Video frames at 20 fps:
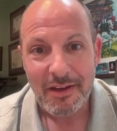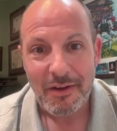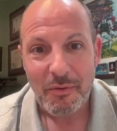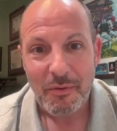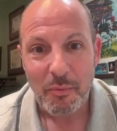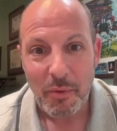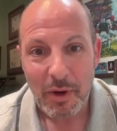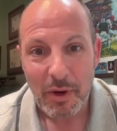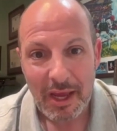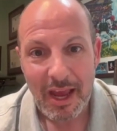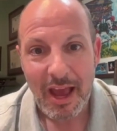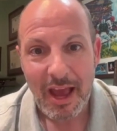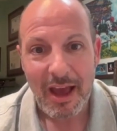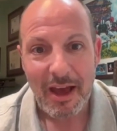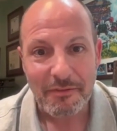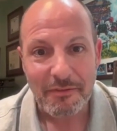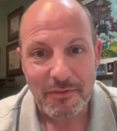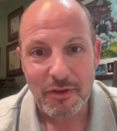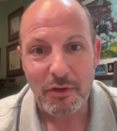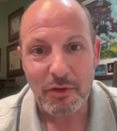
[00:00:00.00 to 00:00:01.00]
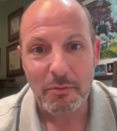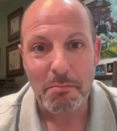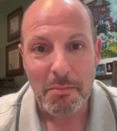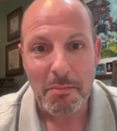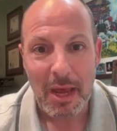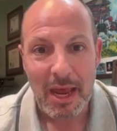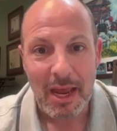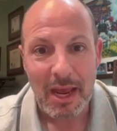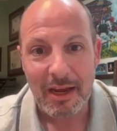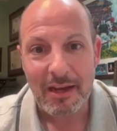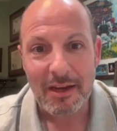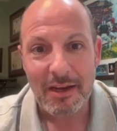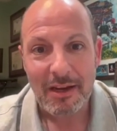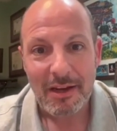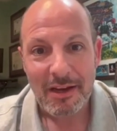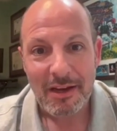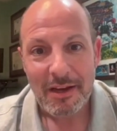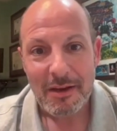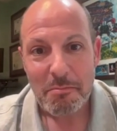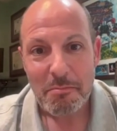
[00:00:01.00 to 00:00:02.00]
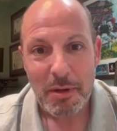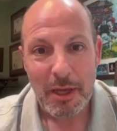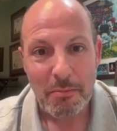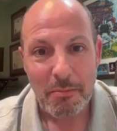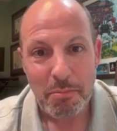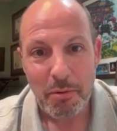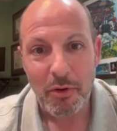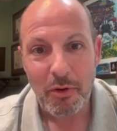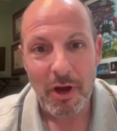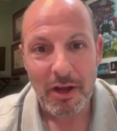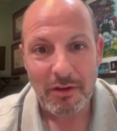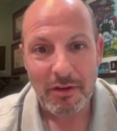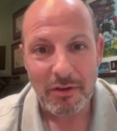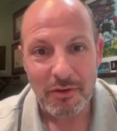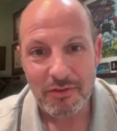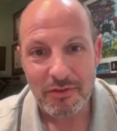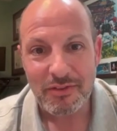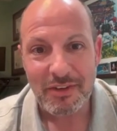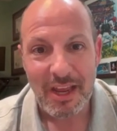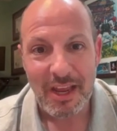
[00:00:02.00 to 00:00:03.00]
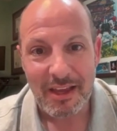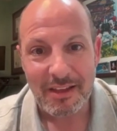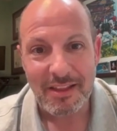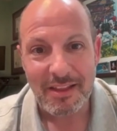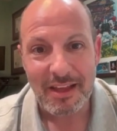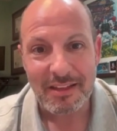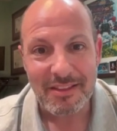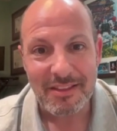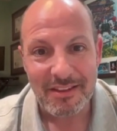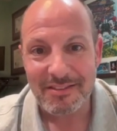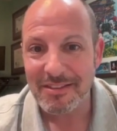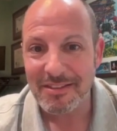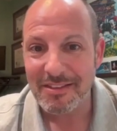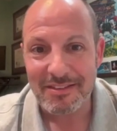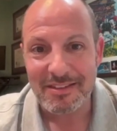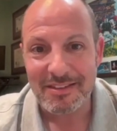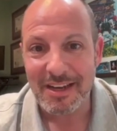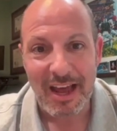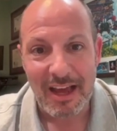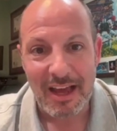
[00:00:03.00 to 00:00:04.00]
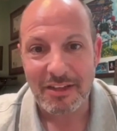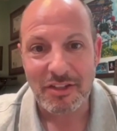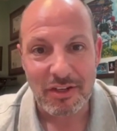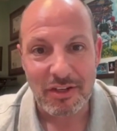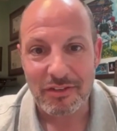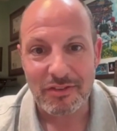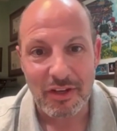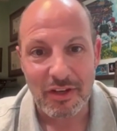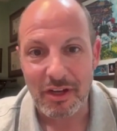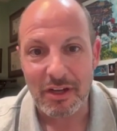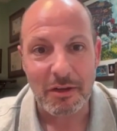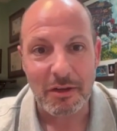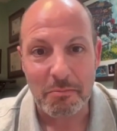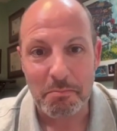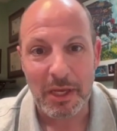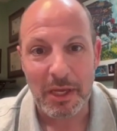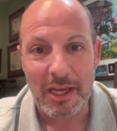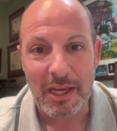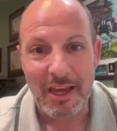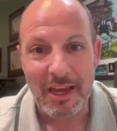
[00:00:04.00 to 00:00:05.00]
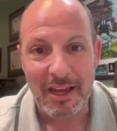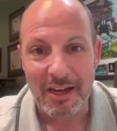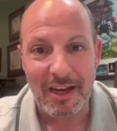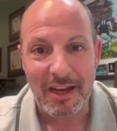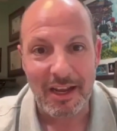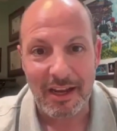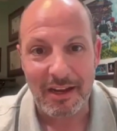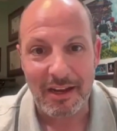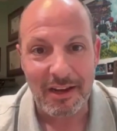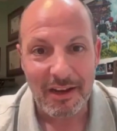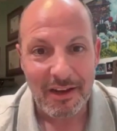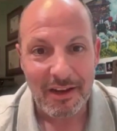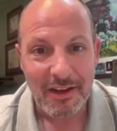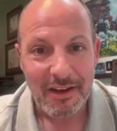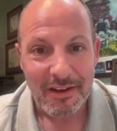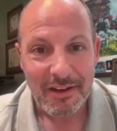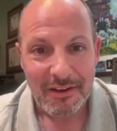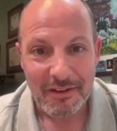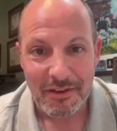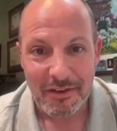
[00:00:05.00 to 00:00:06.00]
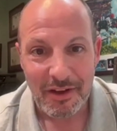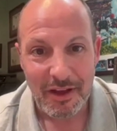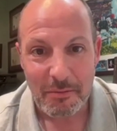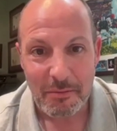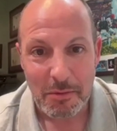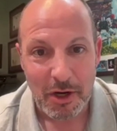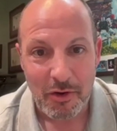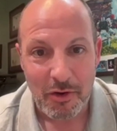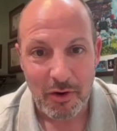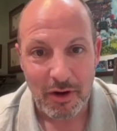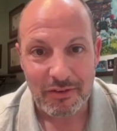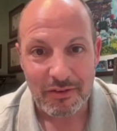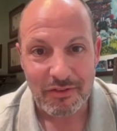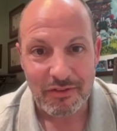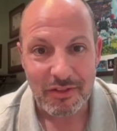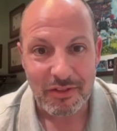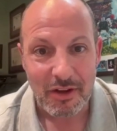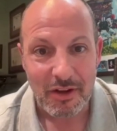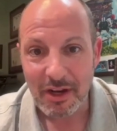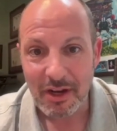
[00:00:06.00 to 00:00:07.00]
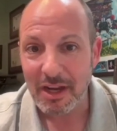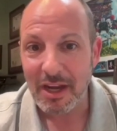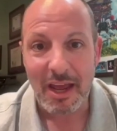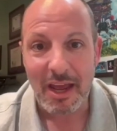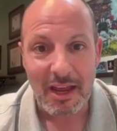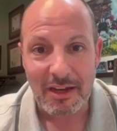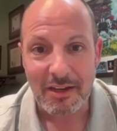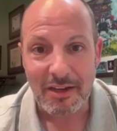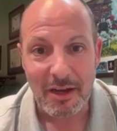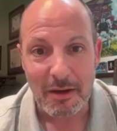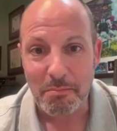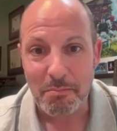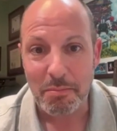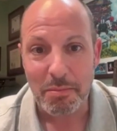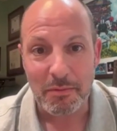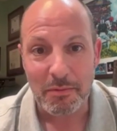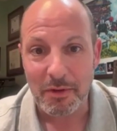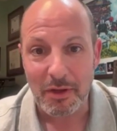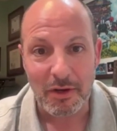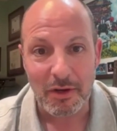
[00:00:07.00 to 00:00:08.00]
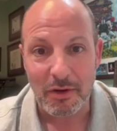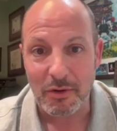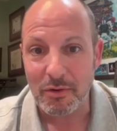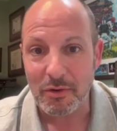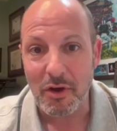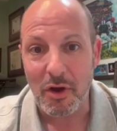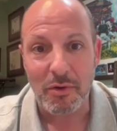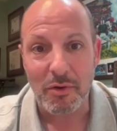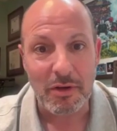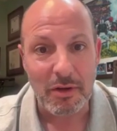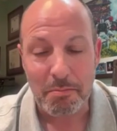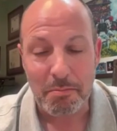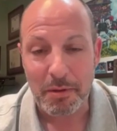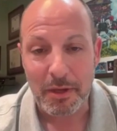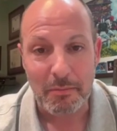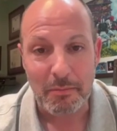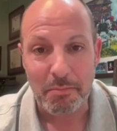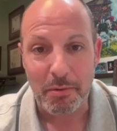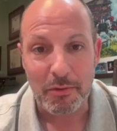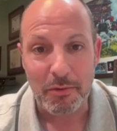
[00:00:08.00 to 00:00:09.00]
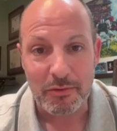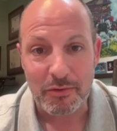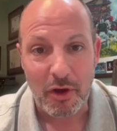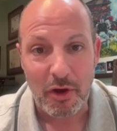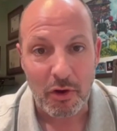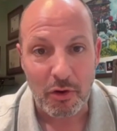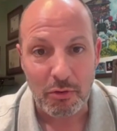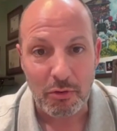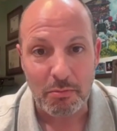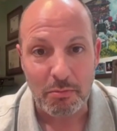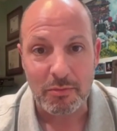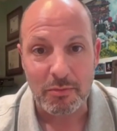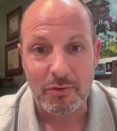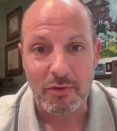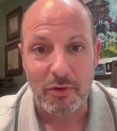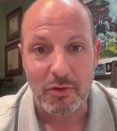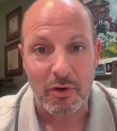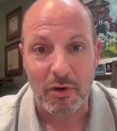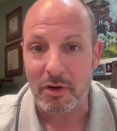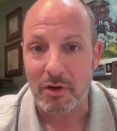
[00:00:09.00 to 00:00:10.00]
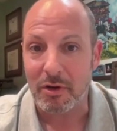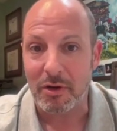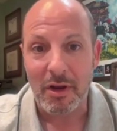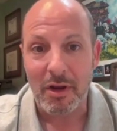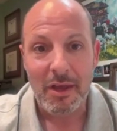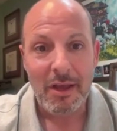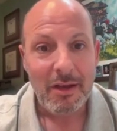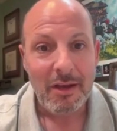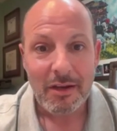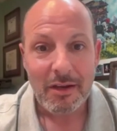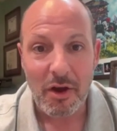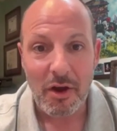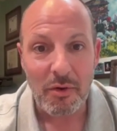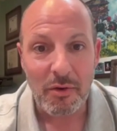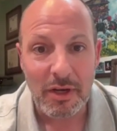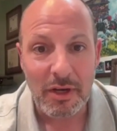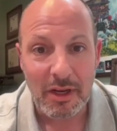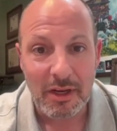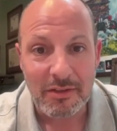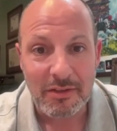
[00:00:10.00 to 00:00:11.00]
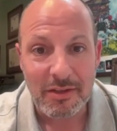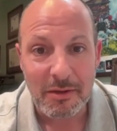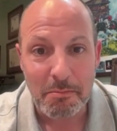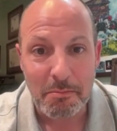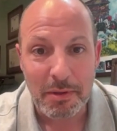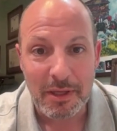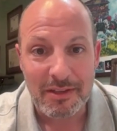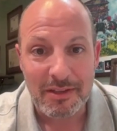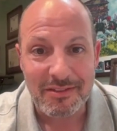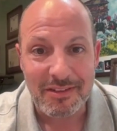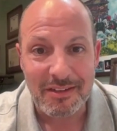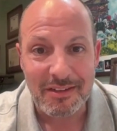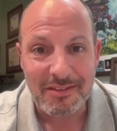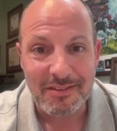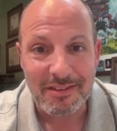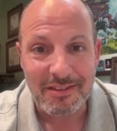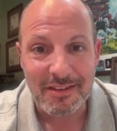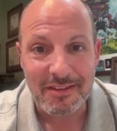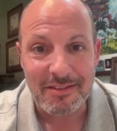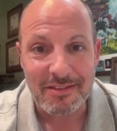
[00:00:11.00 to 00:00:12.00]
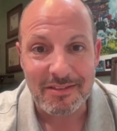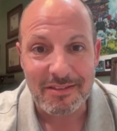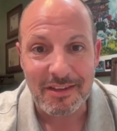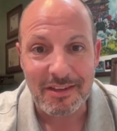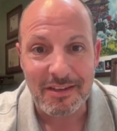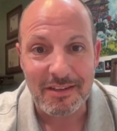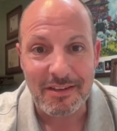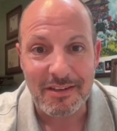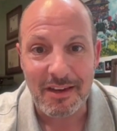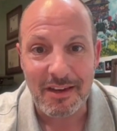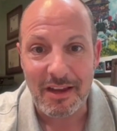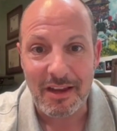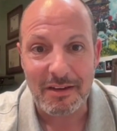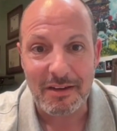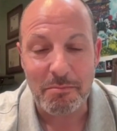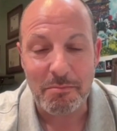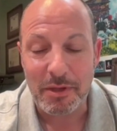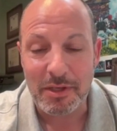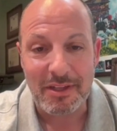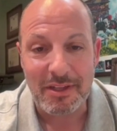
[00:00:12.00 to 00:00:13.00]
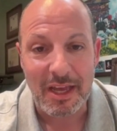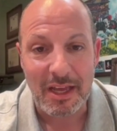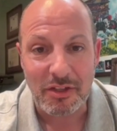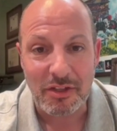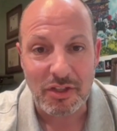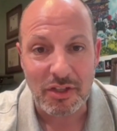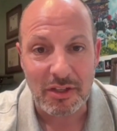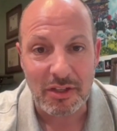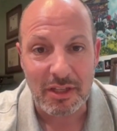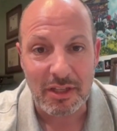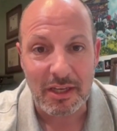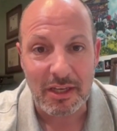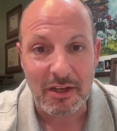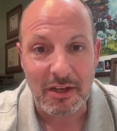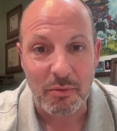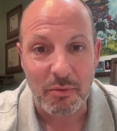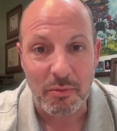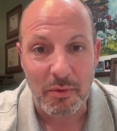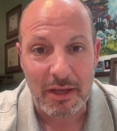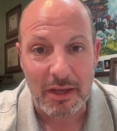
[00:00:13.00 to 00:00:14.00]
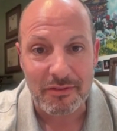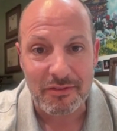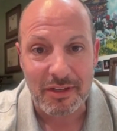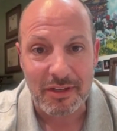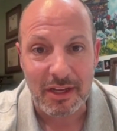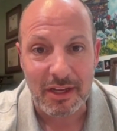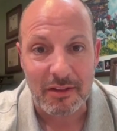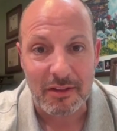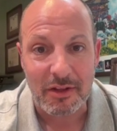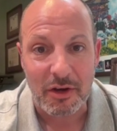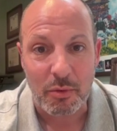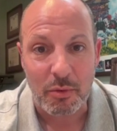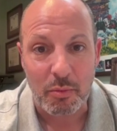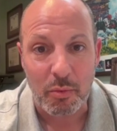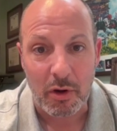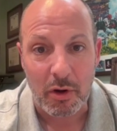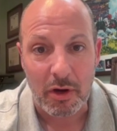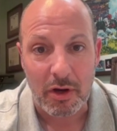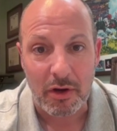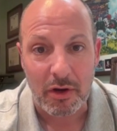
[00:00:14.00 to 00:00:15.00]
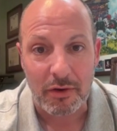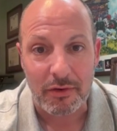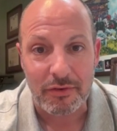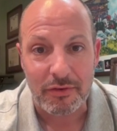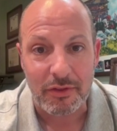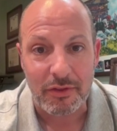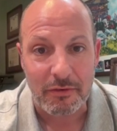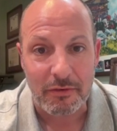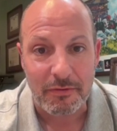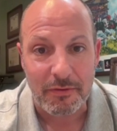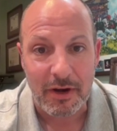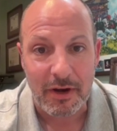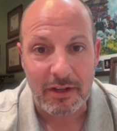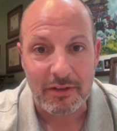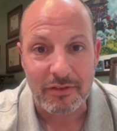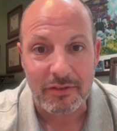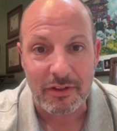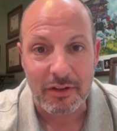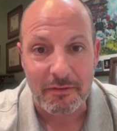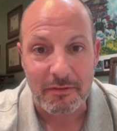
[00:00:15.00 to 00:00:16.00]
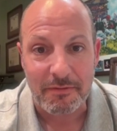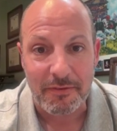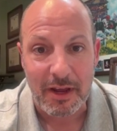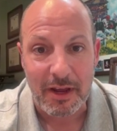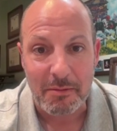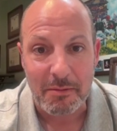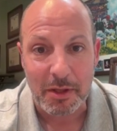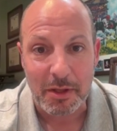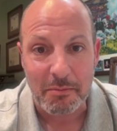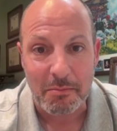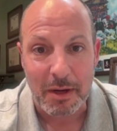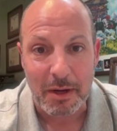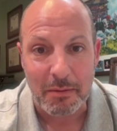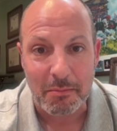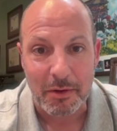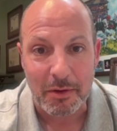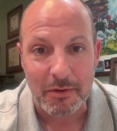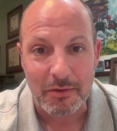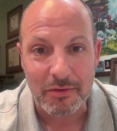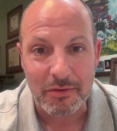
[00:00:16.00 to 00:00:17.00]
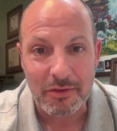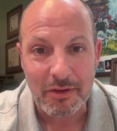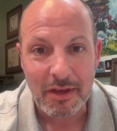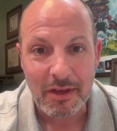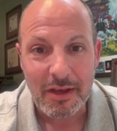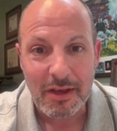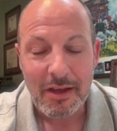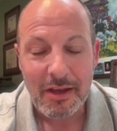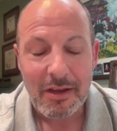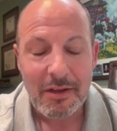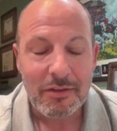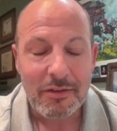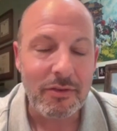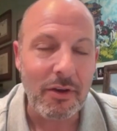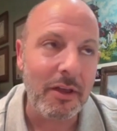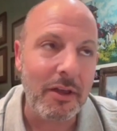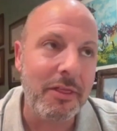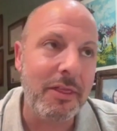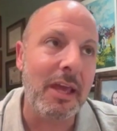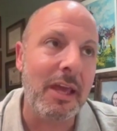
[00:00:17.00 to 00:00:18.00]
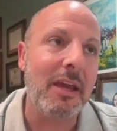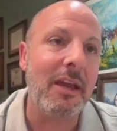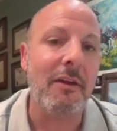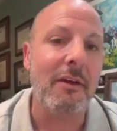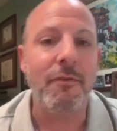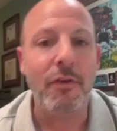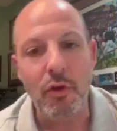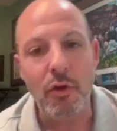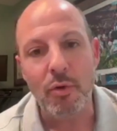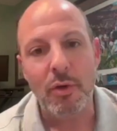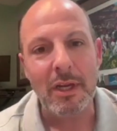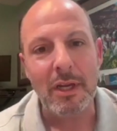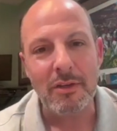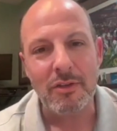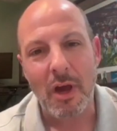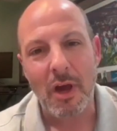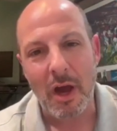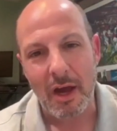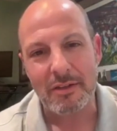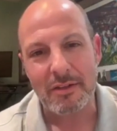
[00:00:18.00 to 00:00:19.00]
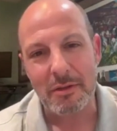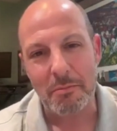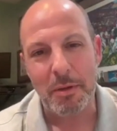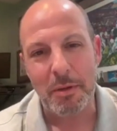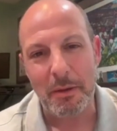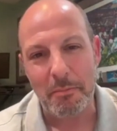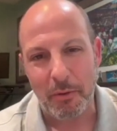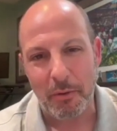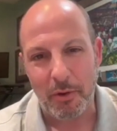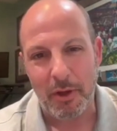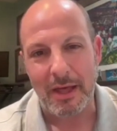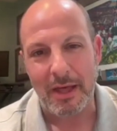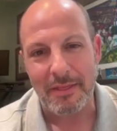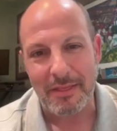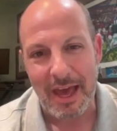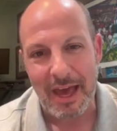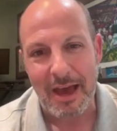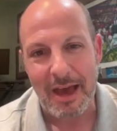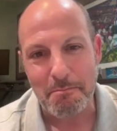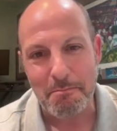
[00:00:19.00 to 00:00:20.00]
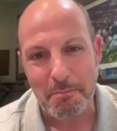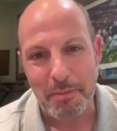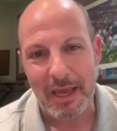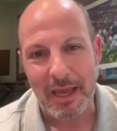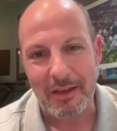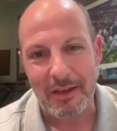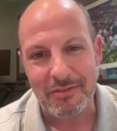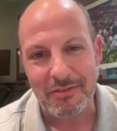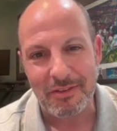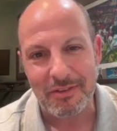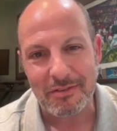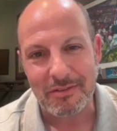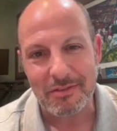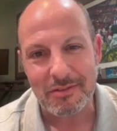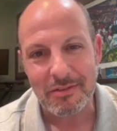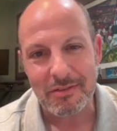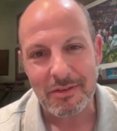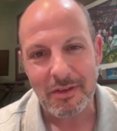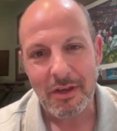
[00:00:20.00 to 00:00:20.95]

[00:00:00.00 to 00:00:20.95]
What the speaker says: We have to make people understand that this is not just going to be hitting immigrants. They're going to end up, going to people's homes or going into businesses and potentially arresting their workers and their friends and their family members. So I think if you can talk to people on that basis